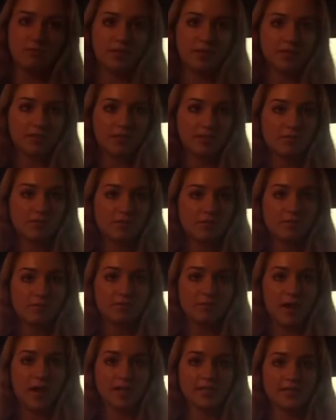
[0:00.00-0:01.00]
with
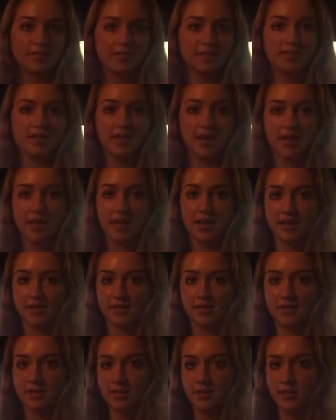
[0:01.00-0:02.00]
rats
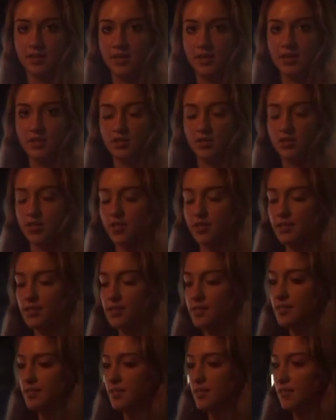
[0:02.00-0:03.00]
and
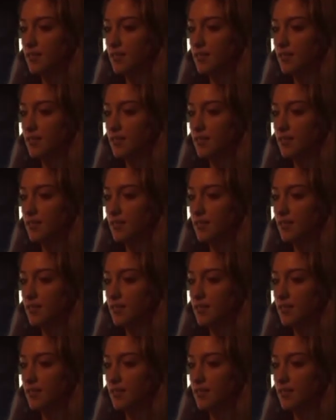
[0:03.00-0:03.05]
chicks,